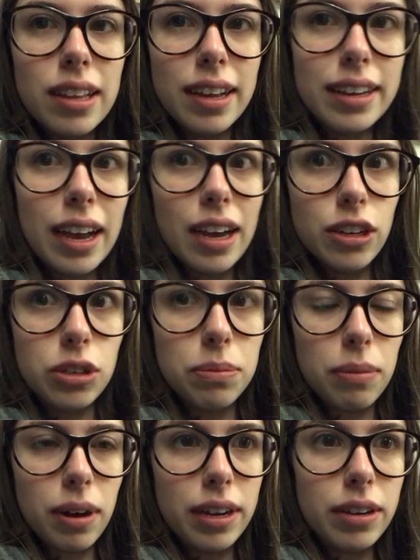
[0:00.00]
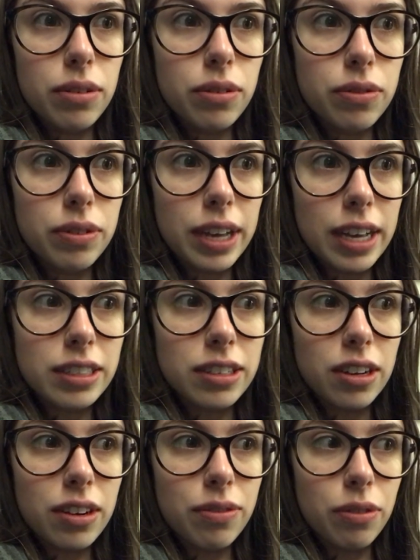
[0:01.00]
Like, as you might have
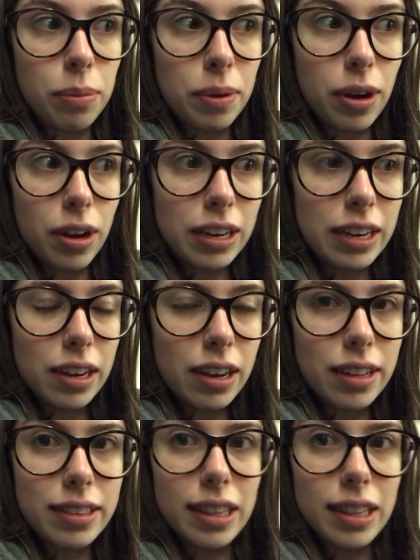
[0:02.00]
guessed from earlier,